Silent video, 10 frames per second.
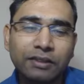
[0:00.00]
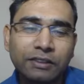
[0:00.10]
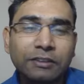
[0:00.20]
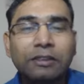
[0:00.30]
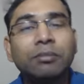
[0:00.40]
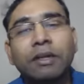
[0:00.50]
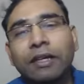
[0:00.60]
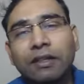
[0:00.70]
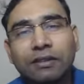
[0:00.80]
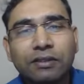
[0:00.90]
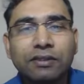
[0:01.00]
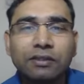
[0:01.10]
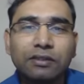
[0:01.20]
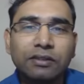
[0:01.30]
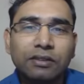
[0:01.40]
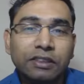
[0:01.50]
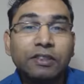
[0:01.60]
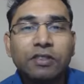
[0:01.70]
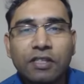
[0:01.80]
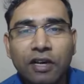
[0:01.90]
Or is it somebody else
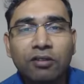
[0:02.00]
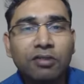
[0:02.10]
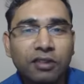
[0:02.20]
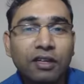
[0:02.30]
in your town,